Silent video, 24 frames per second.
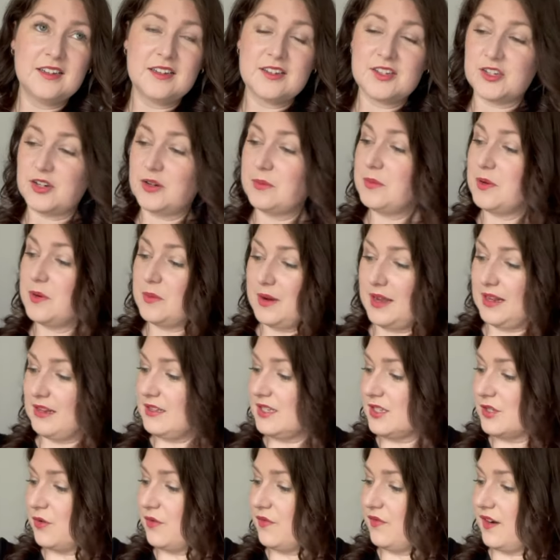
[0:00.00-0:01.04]
done me well
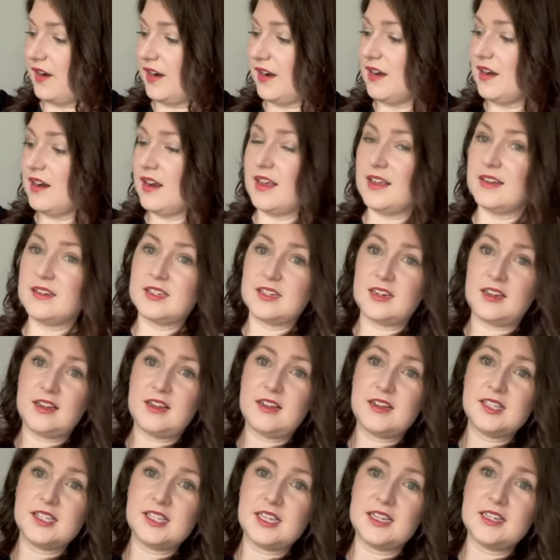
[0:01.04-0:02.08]
so far and like
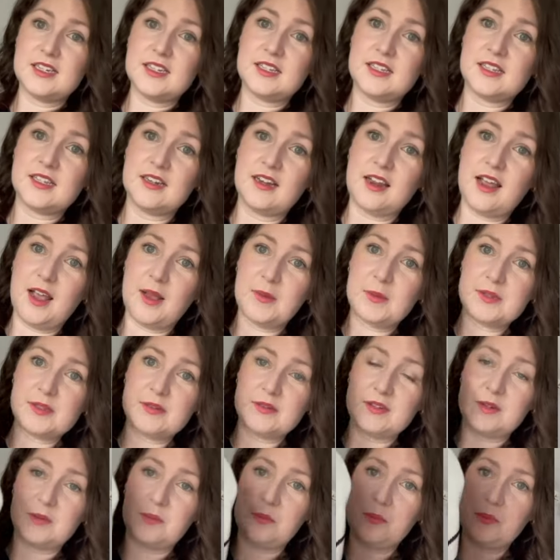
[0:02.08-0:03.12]
I said is an
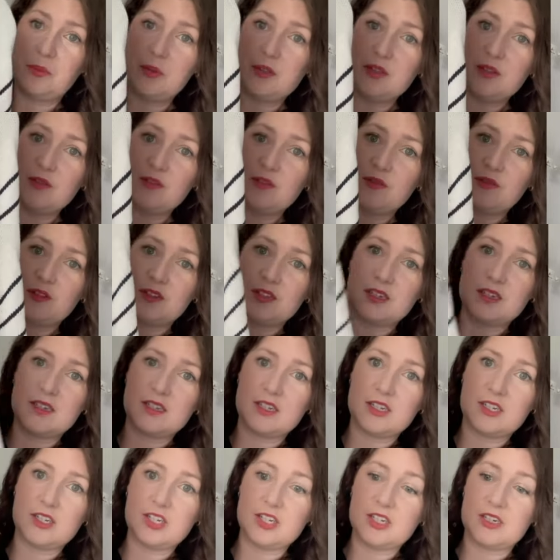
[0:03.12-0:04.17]
absolutely beautiful
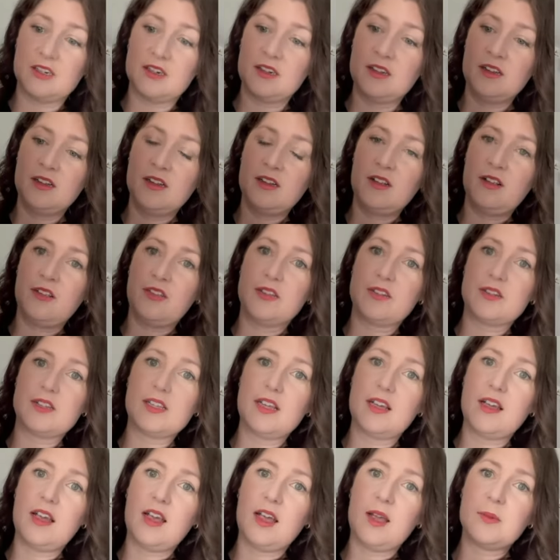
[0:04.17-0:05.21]
condition there's
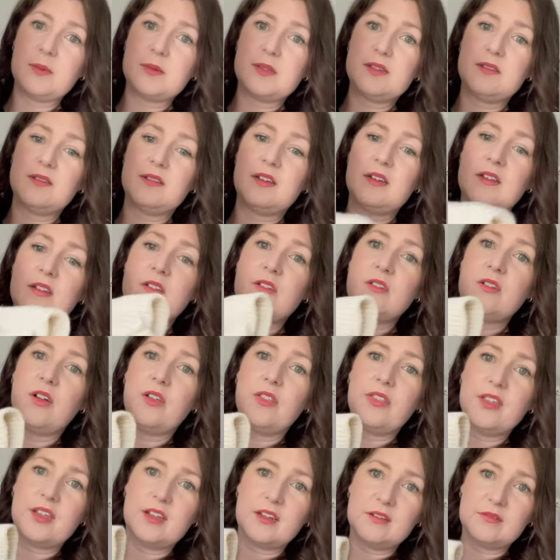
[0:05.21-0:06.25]
absolutely
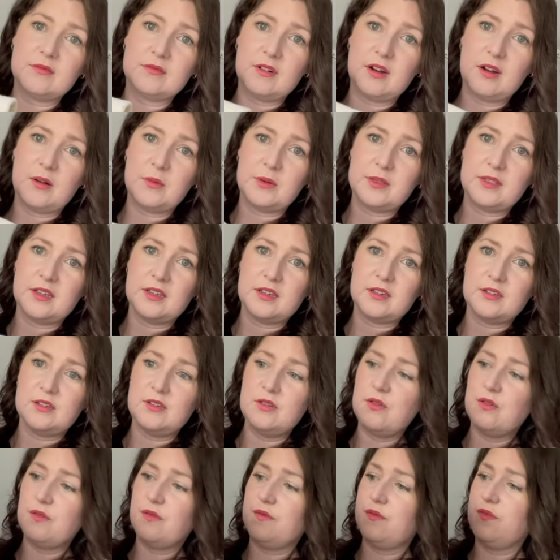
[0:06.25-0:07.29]
nothing wrong with it
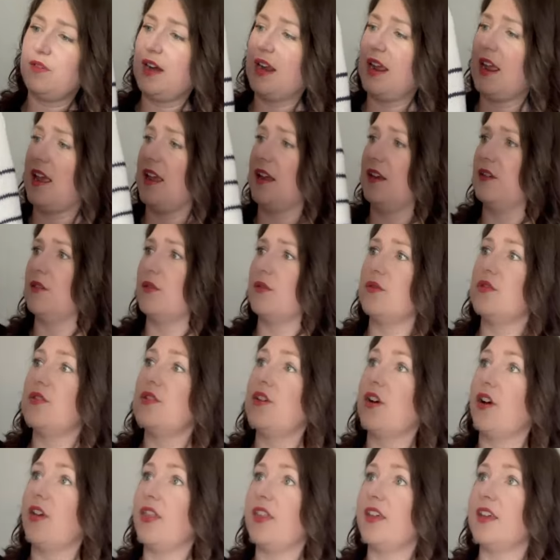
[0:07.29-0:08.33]
no fraying no
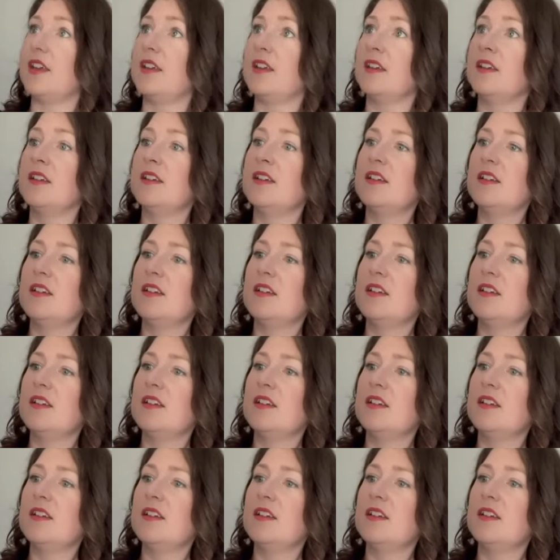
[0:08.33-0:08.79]
nothing